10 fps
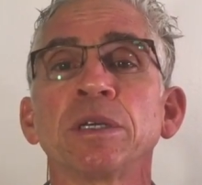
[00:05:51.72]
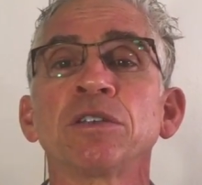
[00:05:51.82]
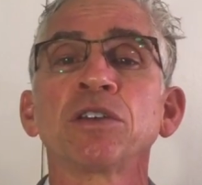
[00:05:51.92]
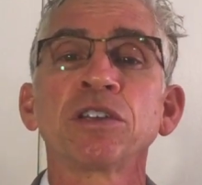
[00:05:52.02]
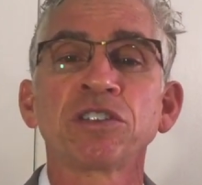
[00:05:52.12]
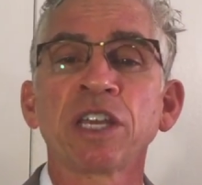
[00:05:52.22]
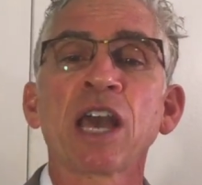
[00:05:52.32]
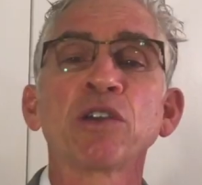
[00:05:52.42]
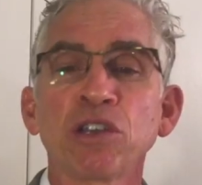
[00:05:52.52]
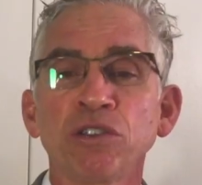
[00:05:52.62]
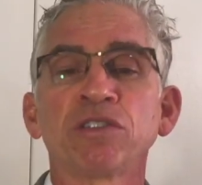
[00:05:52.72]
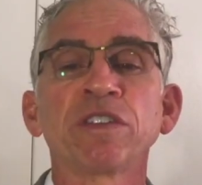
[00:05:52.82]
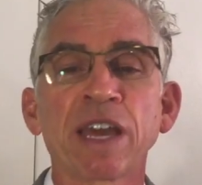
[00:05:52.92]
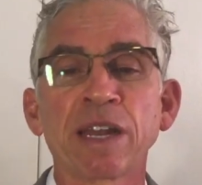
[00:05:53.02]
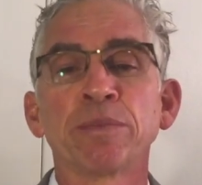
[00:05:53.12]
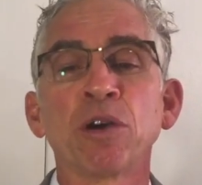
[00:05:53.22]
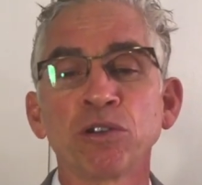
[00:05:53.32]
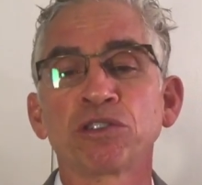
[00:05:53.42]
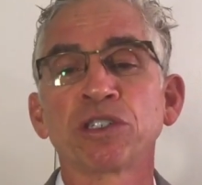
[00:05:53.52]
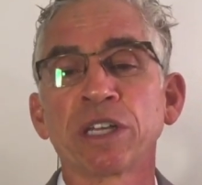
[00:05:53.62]
So you see how using that
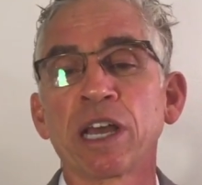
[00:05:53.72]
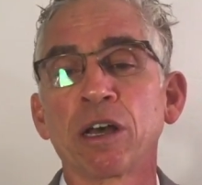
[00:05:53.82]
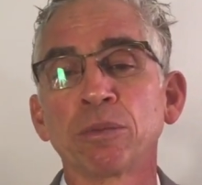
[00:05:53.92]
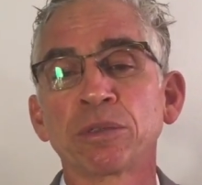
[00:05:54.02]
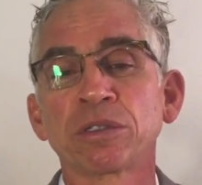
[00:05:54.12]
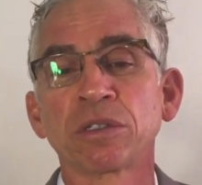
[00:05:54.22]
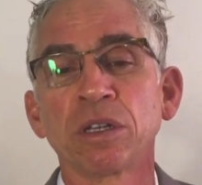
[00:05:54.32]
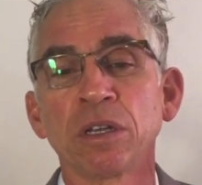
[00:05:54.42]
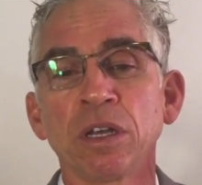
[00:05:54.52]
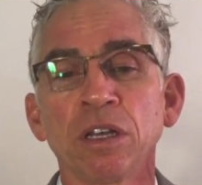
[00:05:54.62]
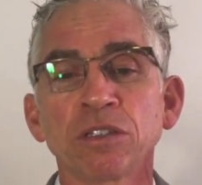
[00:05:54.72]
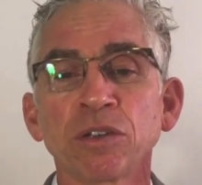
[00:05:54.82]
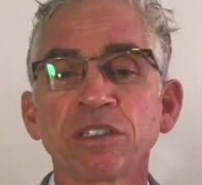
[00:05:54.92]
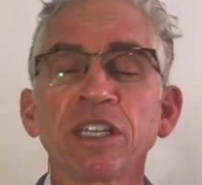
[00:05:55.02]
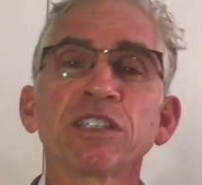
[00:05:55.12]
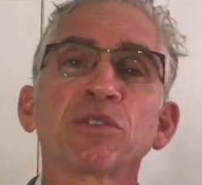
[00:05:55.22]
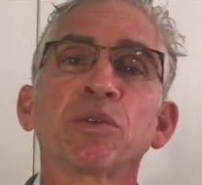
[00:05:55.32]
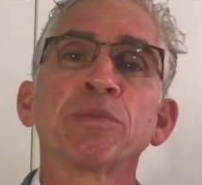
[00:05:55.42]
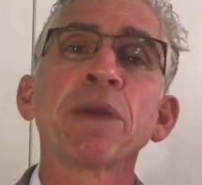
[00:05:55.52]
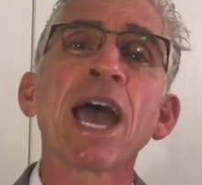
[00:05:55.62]
emotion helps. So it's things that
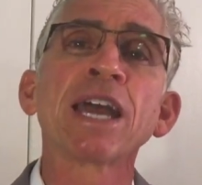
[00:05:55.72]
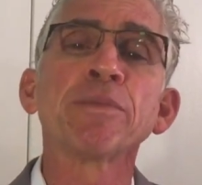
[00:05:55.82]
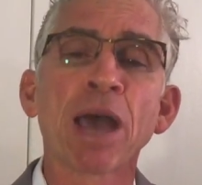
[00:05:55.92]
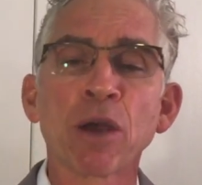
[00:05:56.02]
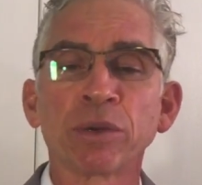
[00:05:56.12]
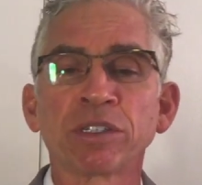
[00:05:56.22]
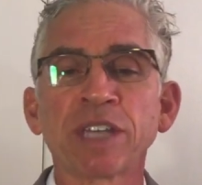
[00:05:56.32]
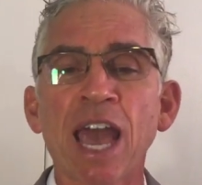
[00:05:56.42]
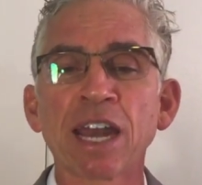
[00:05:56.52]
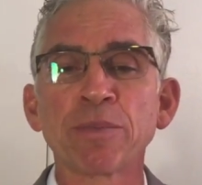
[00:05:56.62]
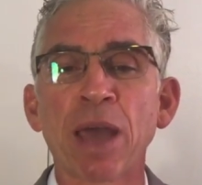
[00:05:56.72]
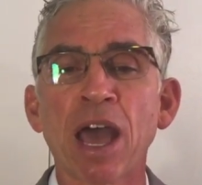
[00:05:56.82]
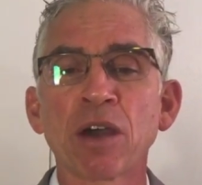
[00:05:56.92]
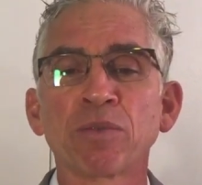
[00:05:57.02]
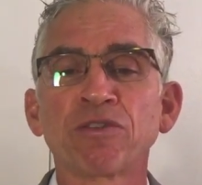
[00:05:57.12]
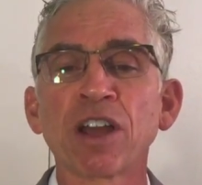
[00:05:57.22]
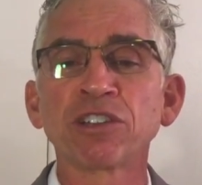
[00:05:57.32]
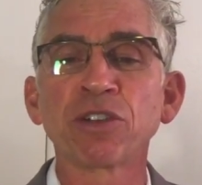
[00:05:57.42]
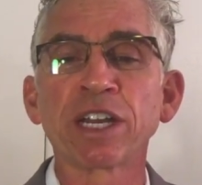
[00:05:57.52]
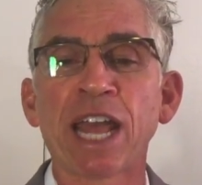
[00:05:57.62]
we're mad about, we're sad about,
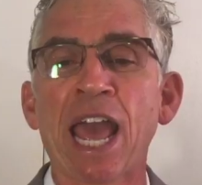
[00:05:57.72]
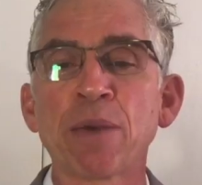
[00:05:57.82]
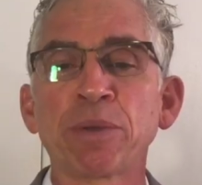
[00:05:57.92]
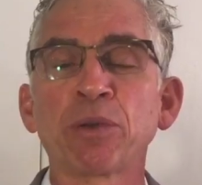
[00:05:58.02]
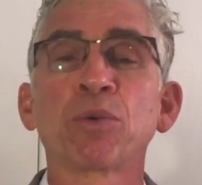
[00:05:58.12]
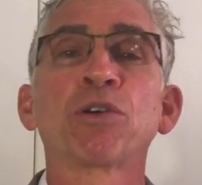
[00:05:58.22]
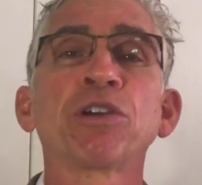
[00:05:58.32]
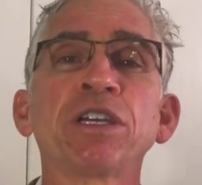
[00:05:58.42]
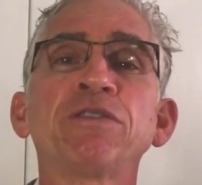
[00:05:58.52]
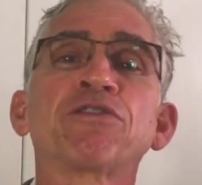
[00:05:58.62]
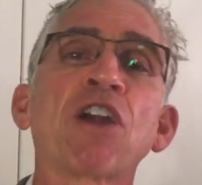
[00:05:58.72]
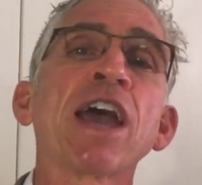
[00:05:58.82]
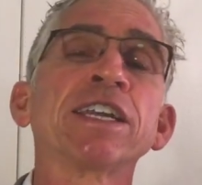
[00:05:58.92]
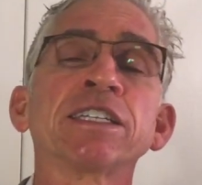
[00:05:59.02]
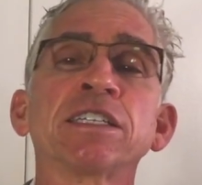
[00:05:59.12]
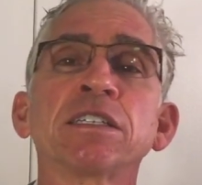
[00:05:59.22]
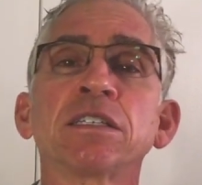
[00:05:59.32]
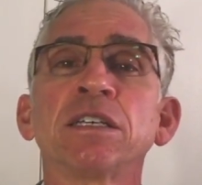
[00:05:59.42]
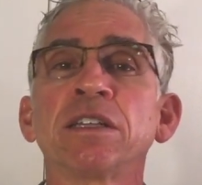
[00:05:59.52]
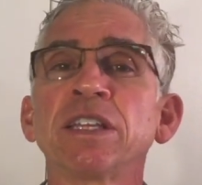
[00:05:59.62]
frustrated, happy, worried, frightened,
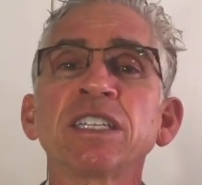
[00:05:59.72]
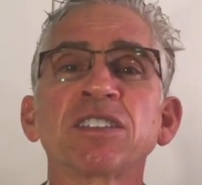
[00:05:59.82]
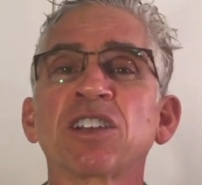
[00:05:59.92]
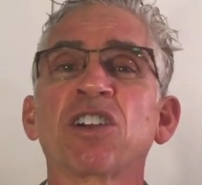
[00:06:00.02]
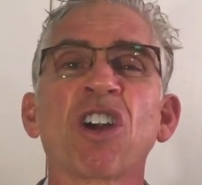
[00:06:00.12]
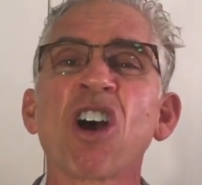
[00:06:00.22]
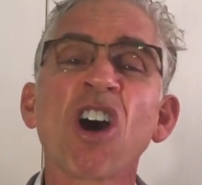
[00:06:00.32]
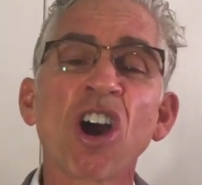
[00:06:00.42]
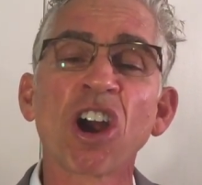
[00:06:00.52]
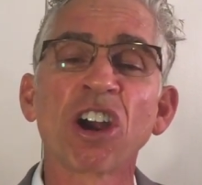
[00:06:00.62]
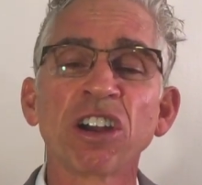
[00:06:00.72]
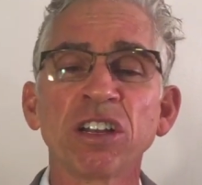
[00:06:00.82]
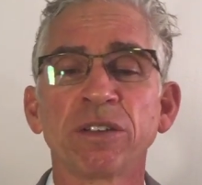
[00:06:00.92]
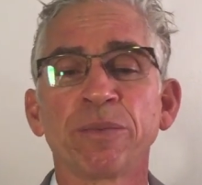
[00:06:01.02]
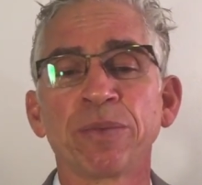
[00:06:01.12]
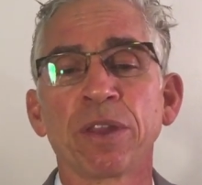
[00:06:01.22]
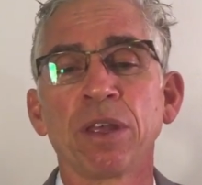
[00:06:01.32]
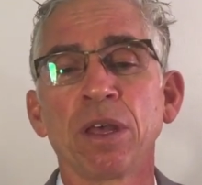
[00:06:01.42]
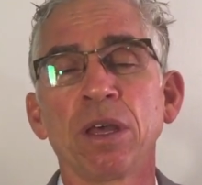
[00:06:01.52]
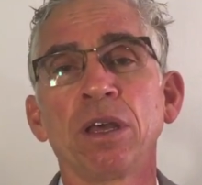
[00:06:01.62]
things that are hard.
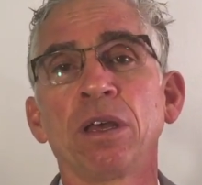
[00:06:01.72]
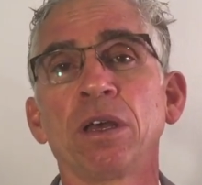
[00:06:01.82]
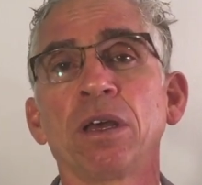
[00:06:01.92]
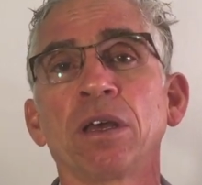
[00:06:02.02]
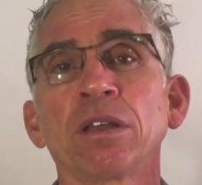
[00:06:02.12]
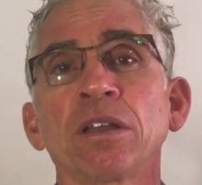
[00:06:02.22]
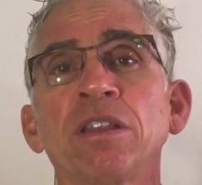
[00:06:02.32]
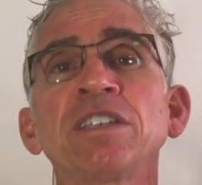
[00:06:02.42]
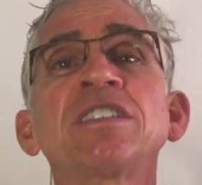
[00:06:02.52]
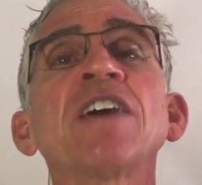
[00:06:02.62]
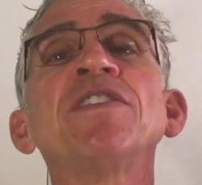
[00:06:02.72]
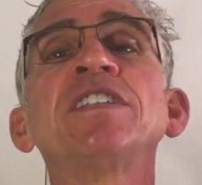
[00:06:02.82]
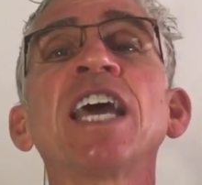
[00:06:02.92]
The 7